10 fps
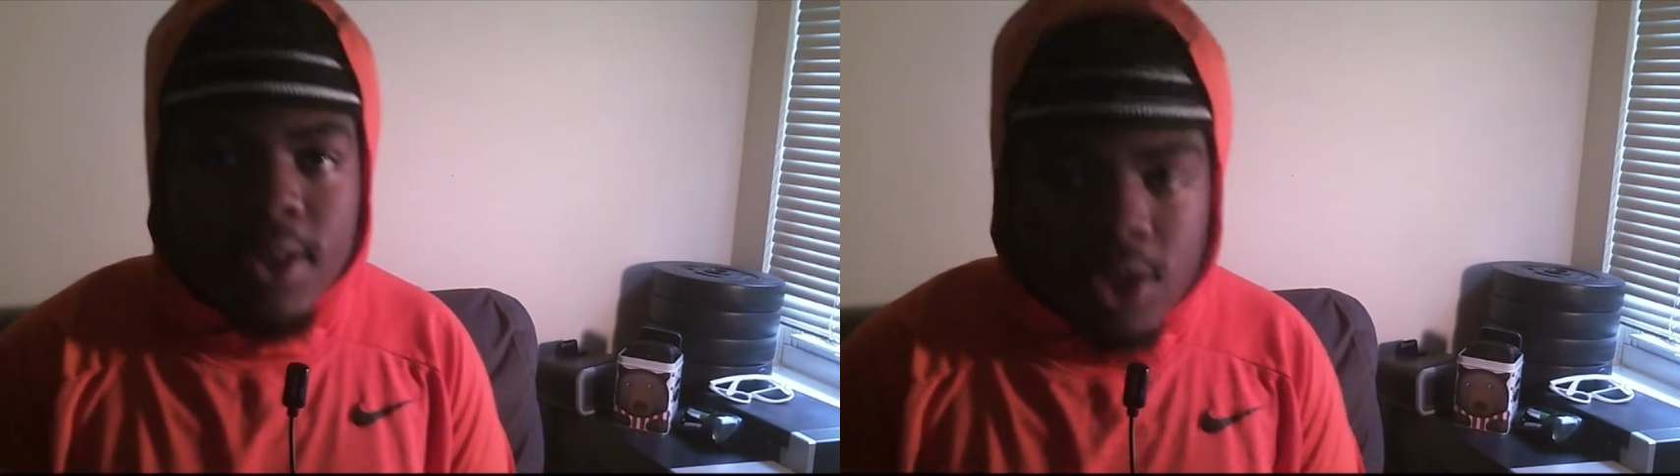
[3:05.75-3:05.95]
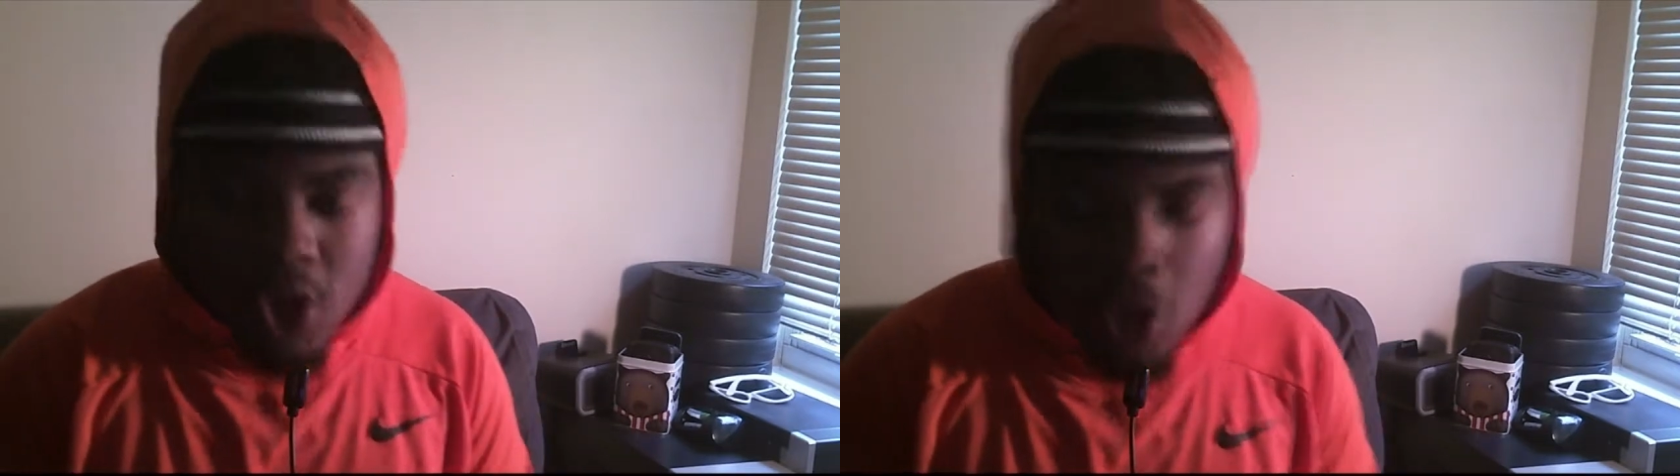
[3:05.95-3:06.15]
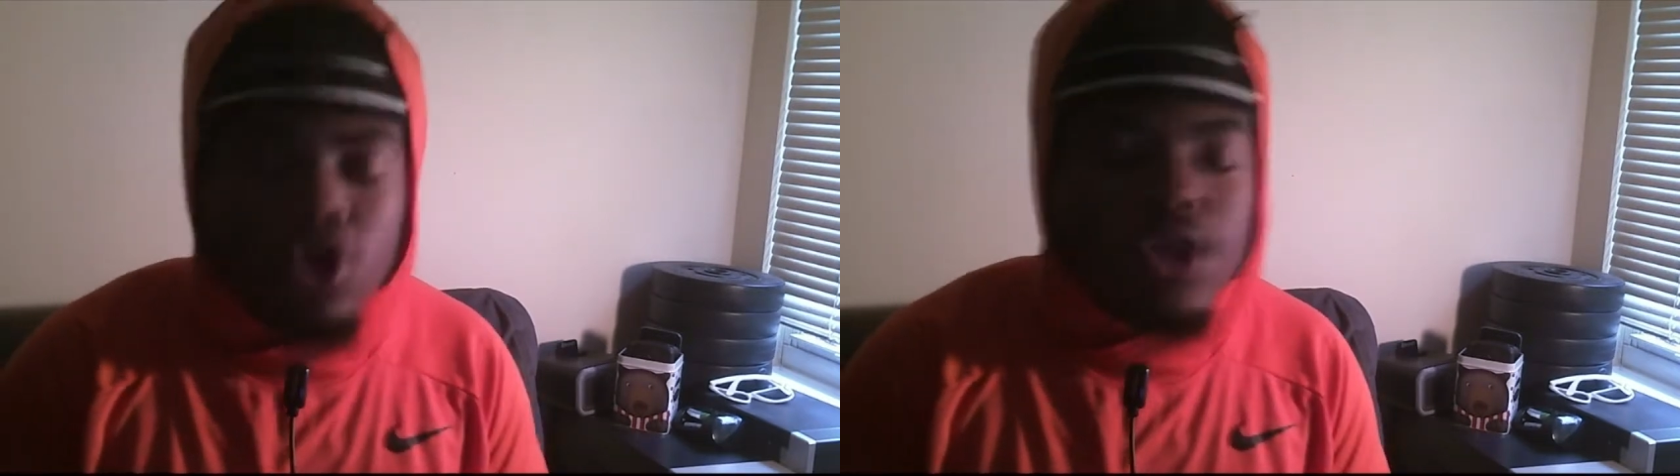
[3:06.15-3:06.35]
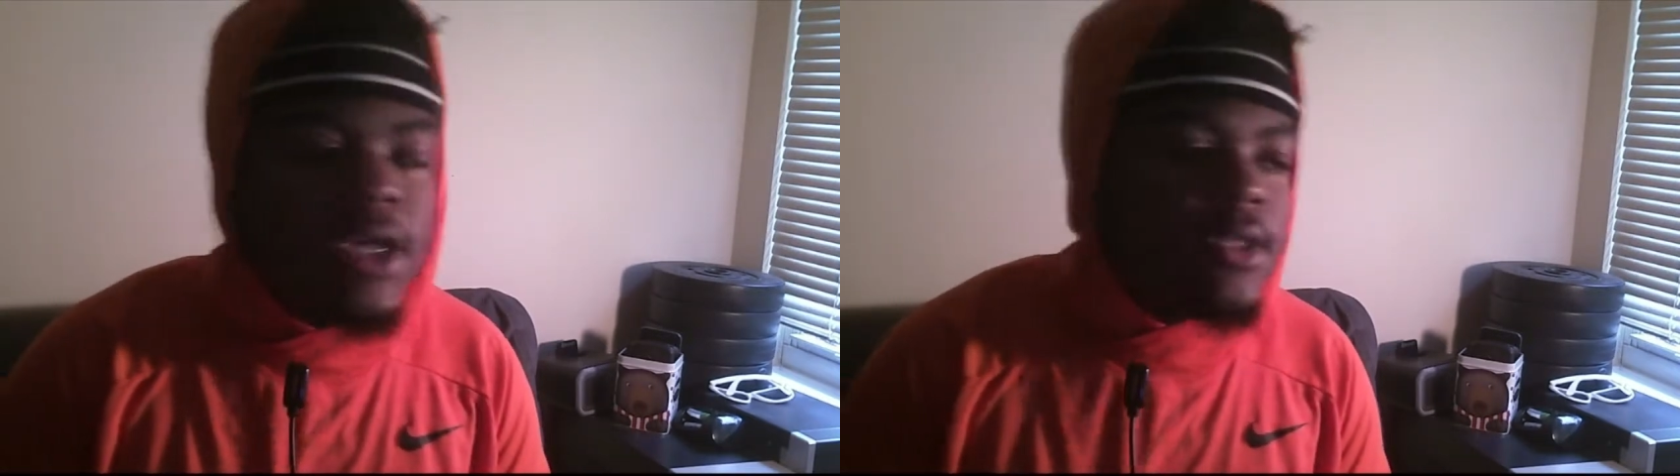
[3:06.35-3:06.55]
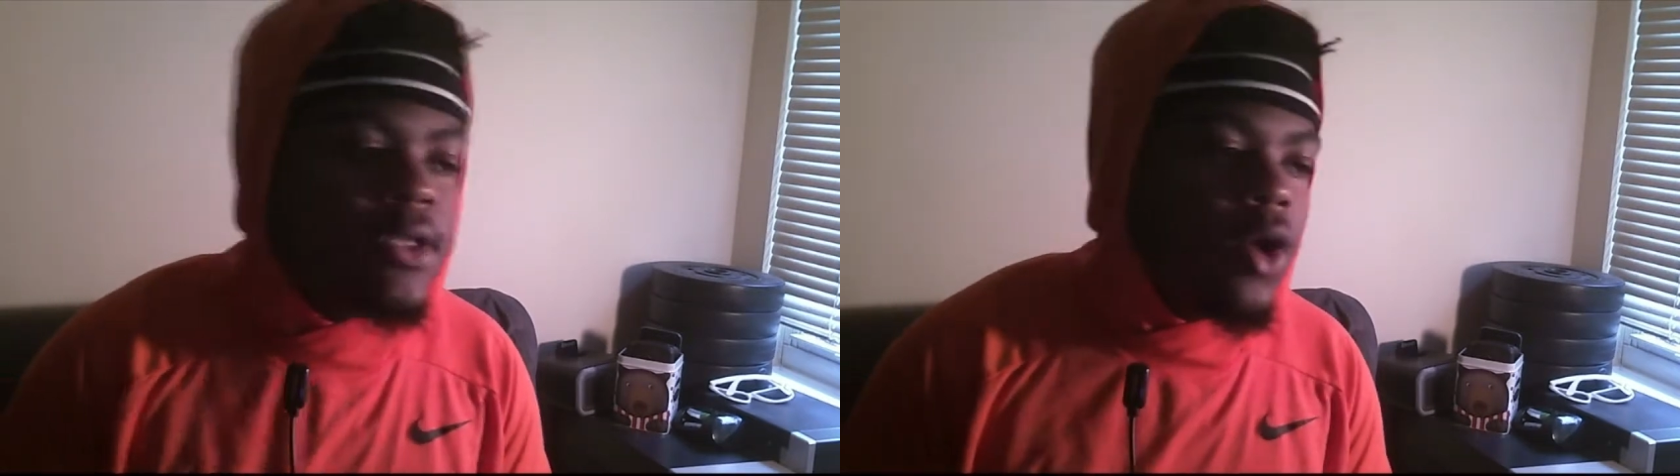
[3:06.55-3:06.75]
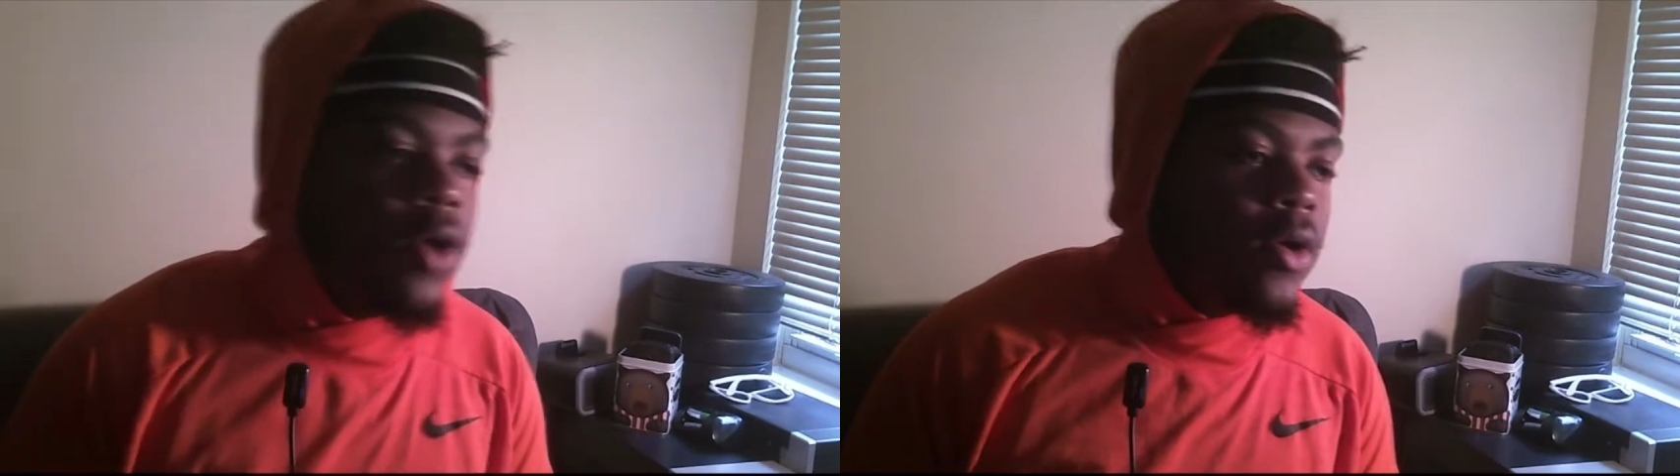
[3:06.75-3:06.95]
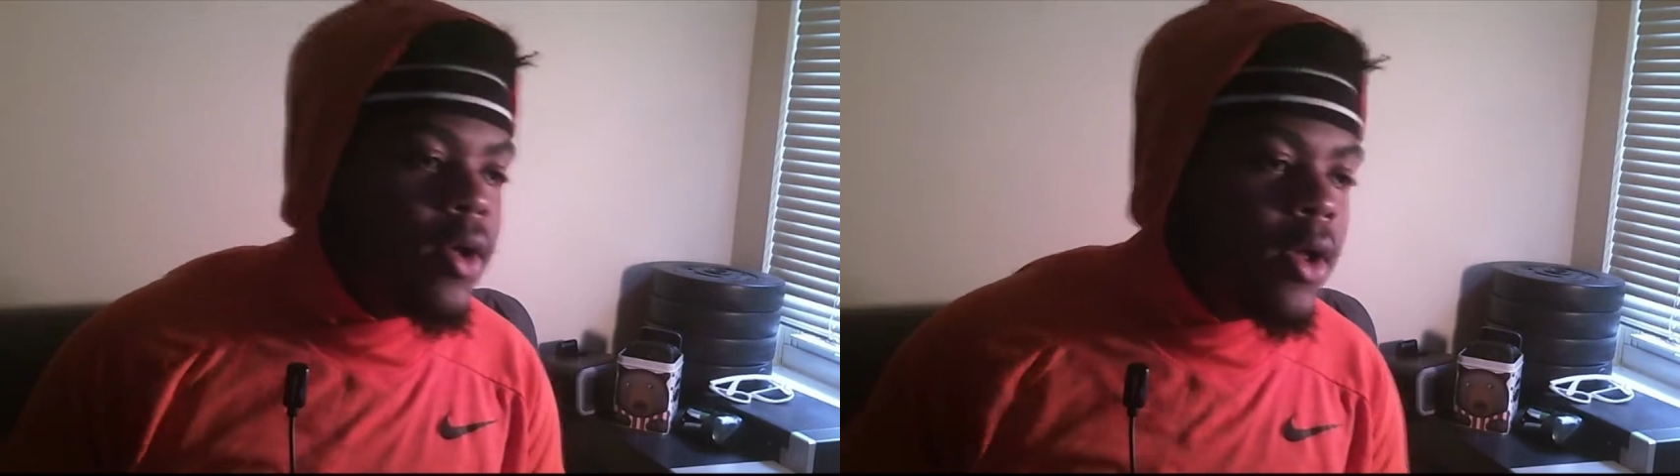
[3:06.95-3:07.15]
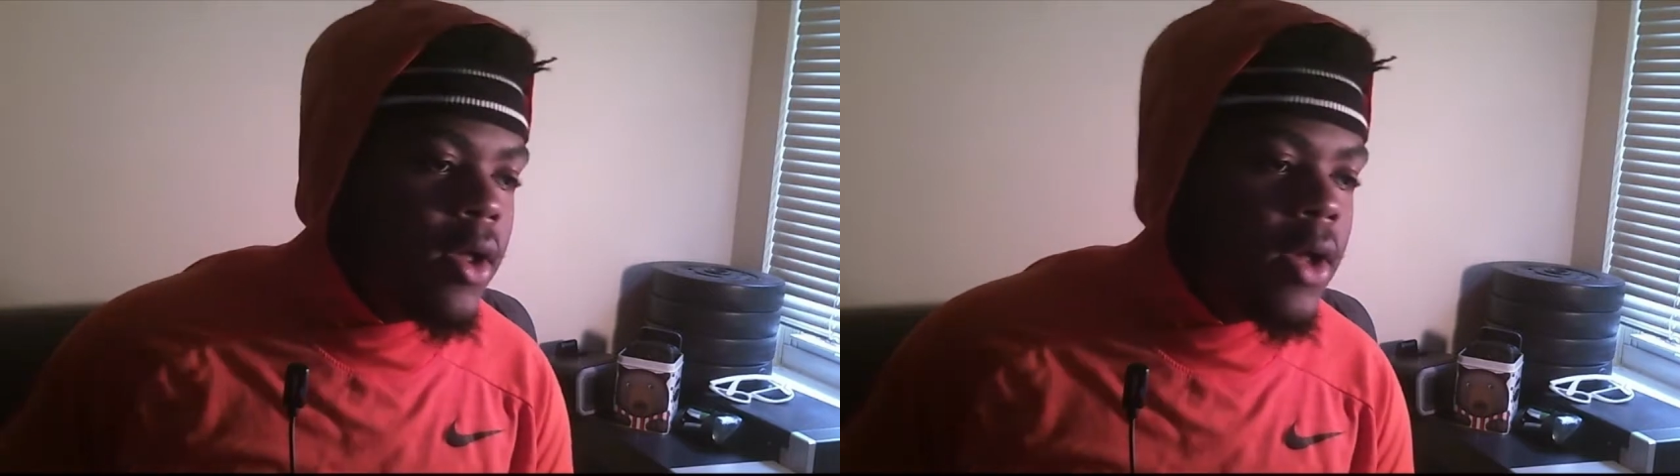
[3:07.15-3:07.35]
Don't think so.
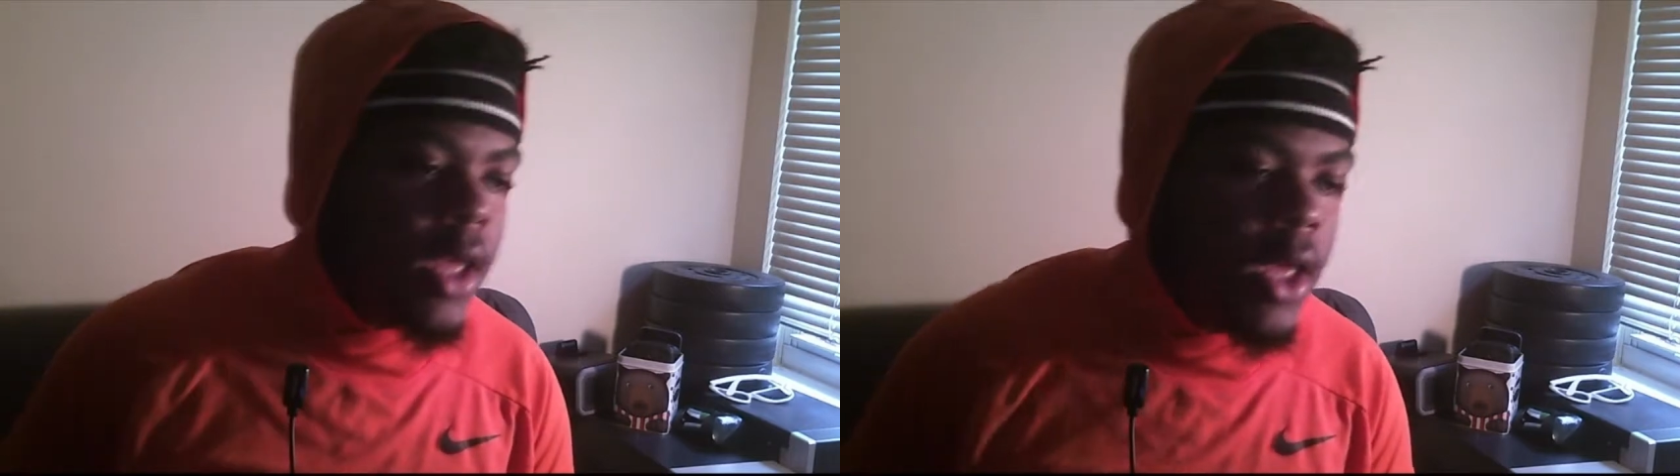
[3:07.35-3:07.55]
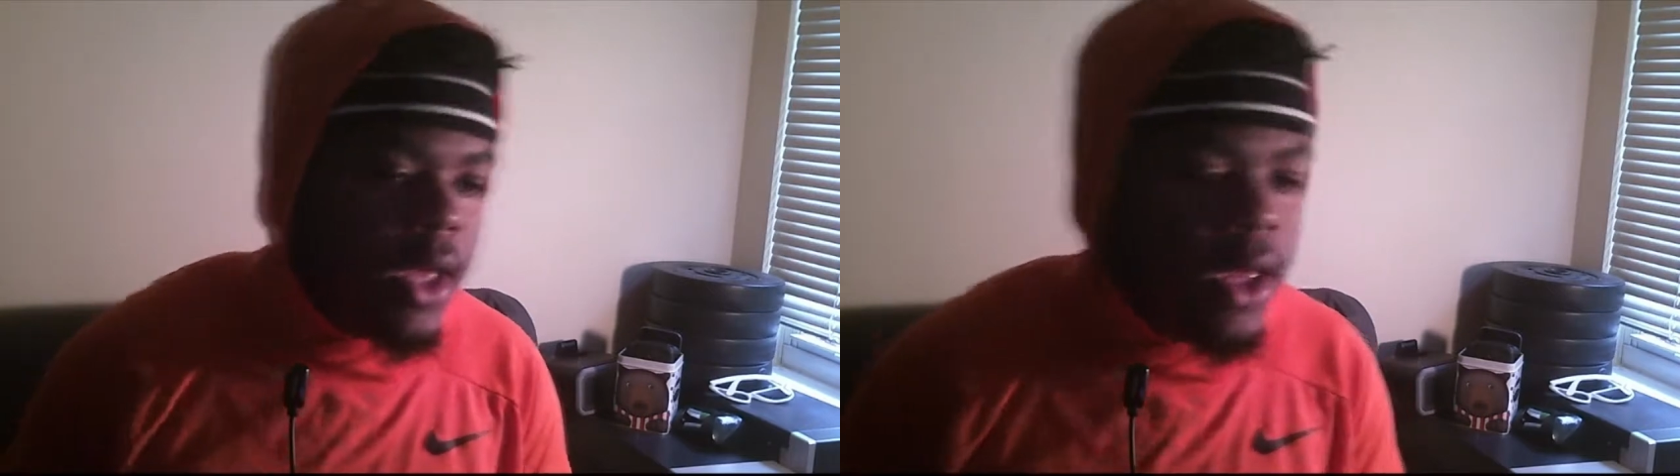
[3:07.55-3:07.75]
Okay.